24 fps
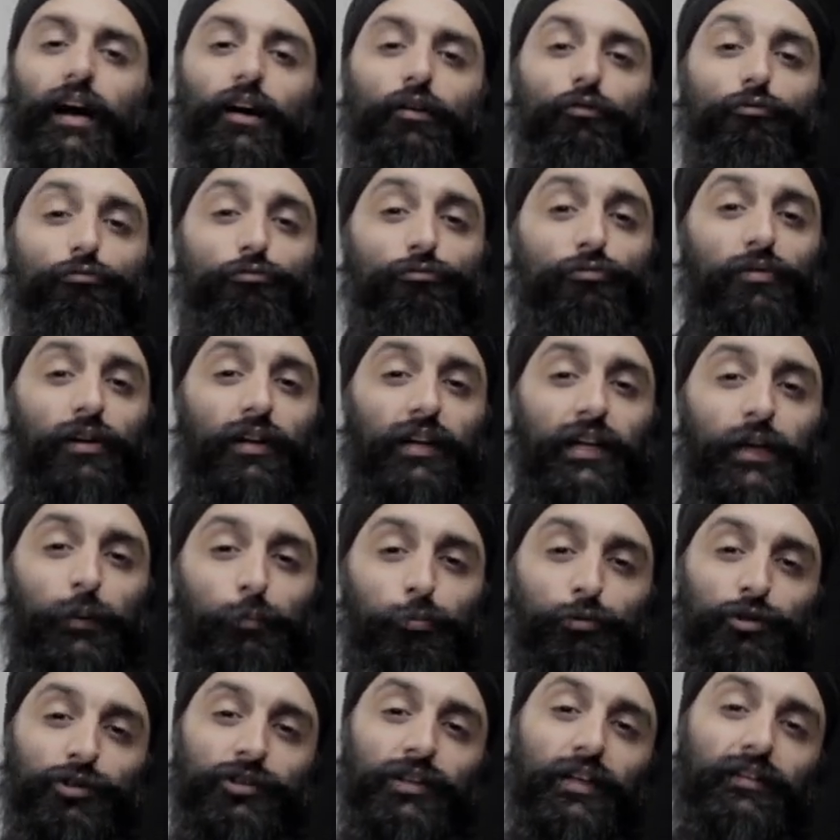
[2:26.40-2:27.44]
I really
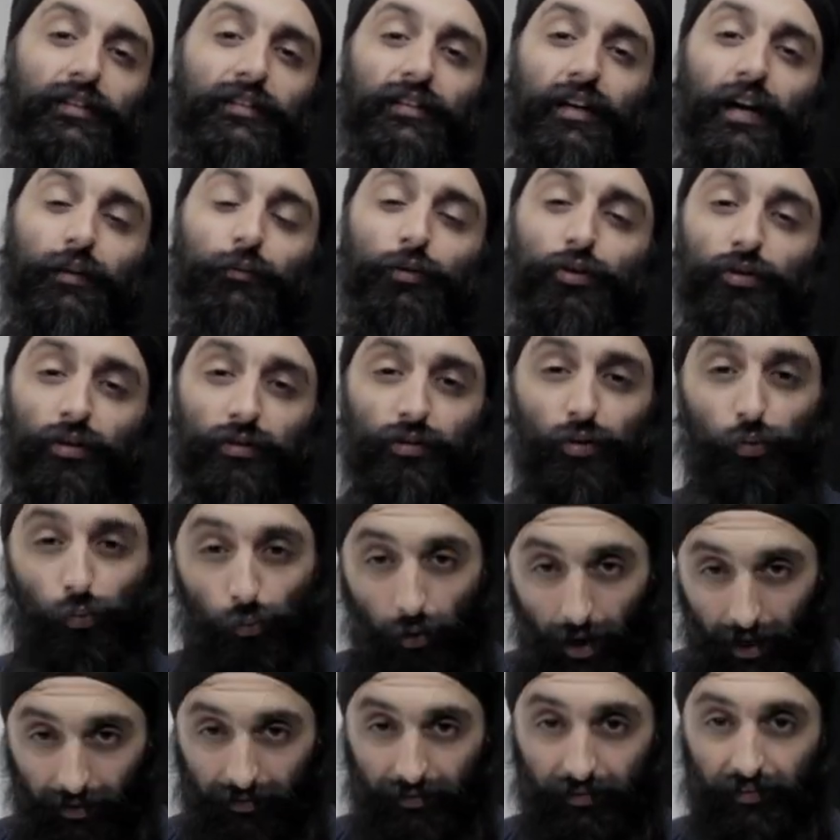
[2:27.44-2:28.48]
appreciate the time you took to
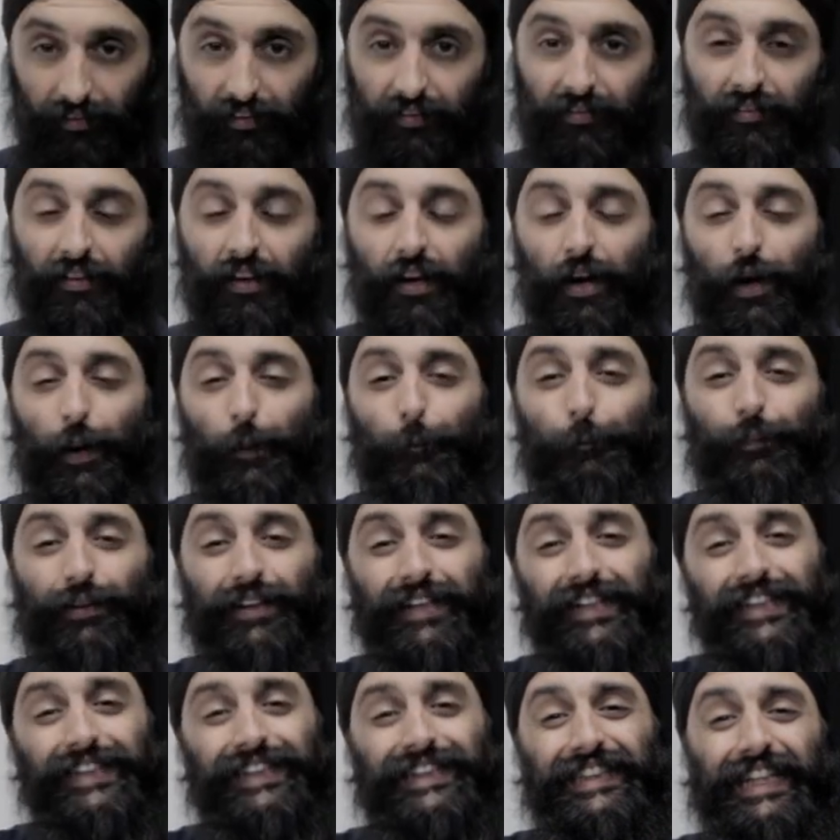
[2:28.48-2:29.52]
watch this.
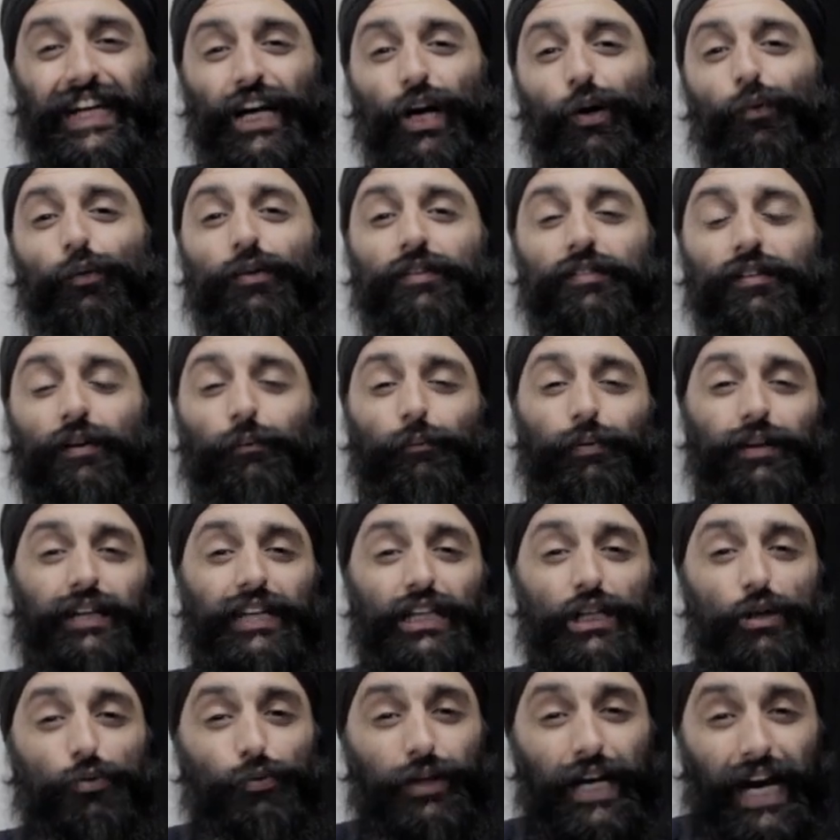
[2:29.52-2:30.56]
Please share it with somebody
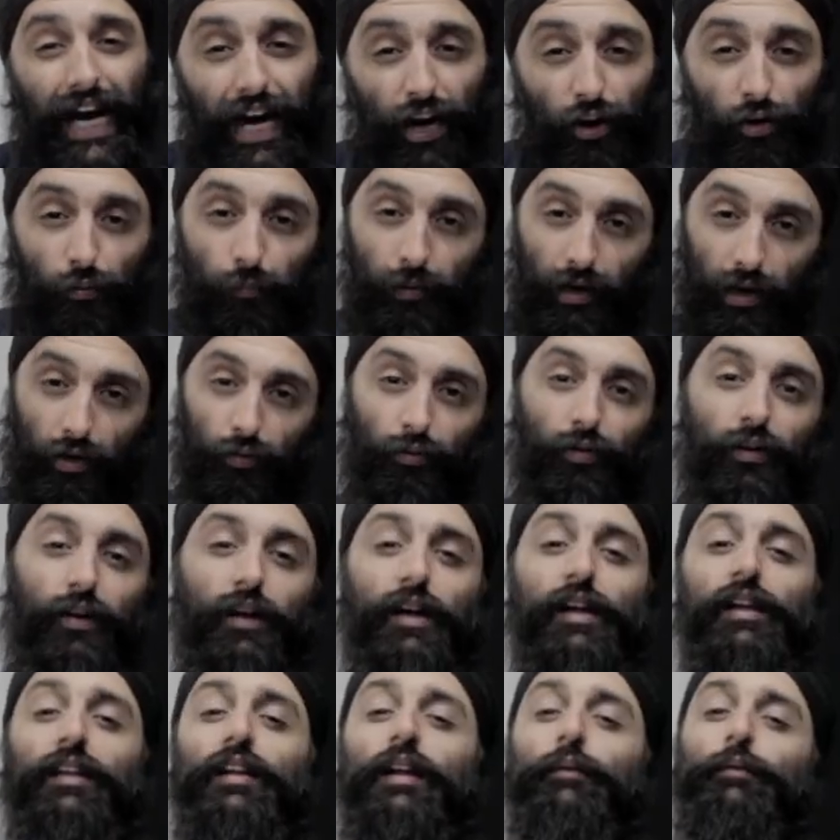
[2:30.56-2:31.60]
you care about.
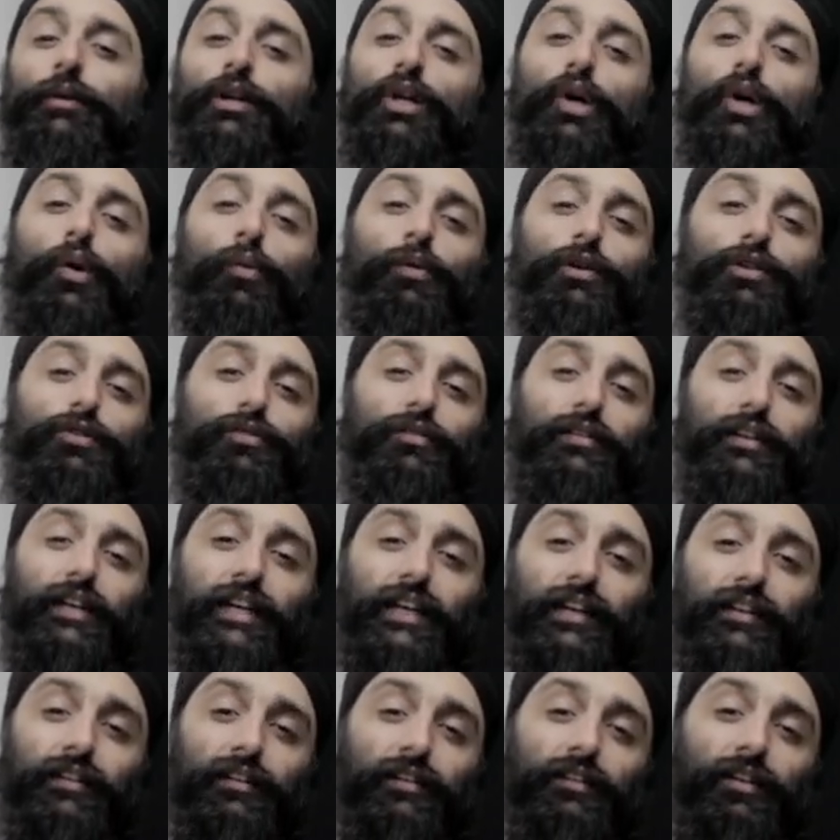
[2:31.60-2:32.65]
Let me know what you
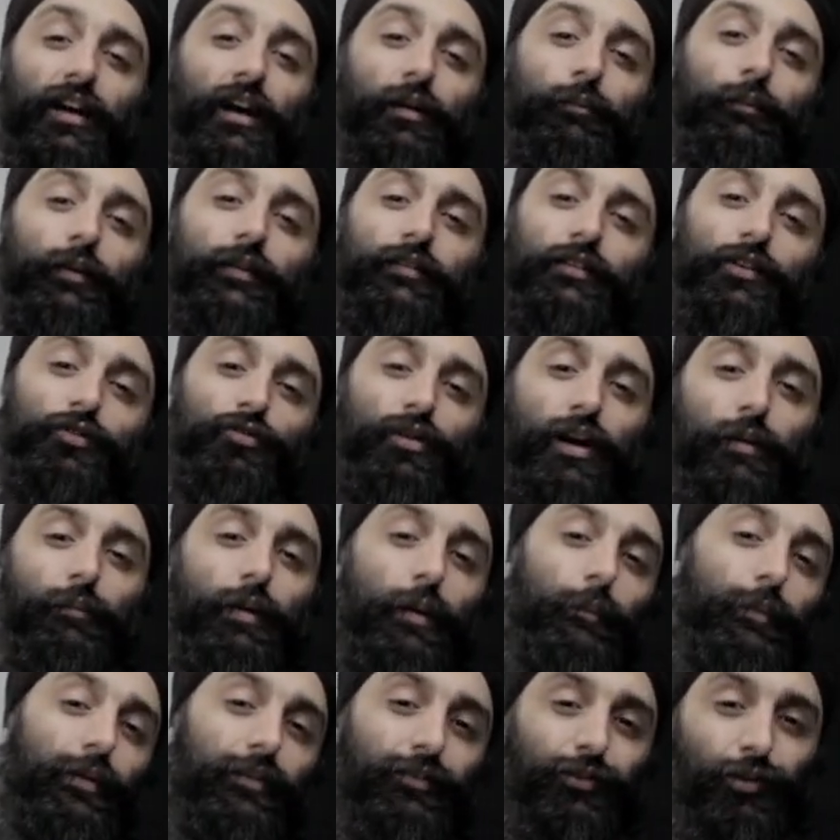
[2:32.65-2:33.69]
think in the comments. I'll try
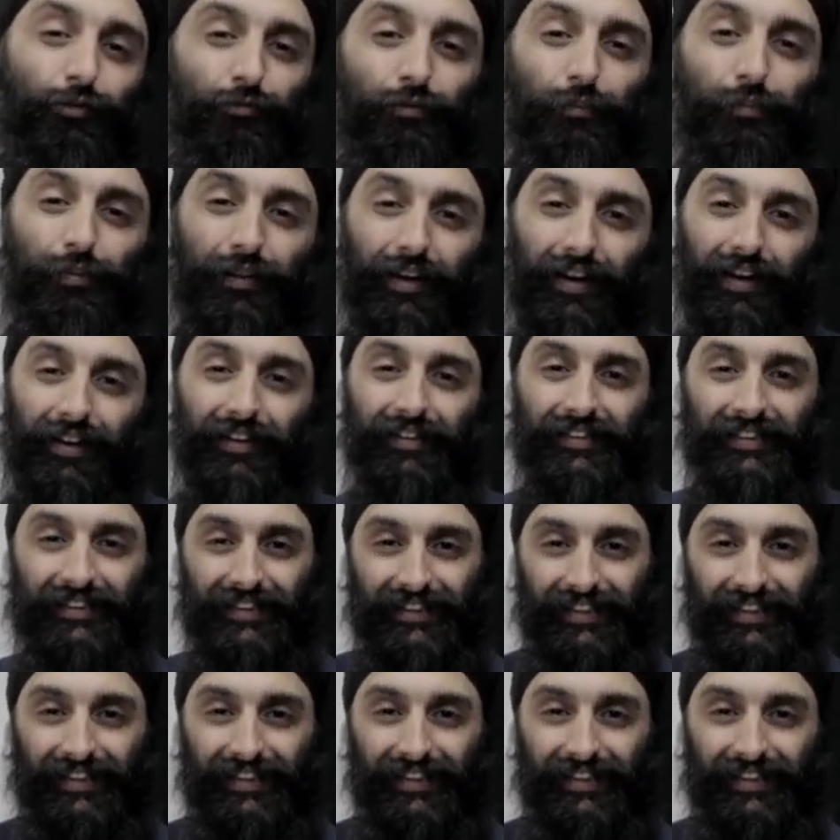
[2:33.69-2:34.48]
my best to reply.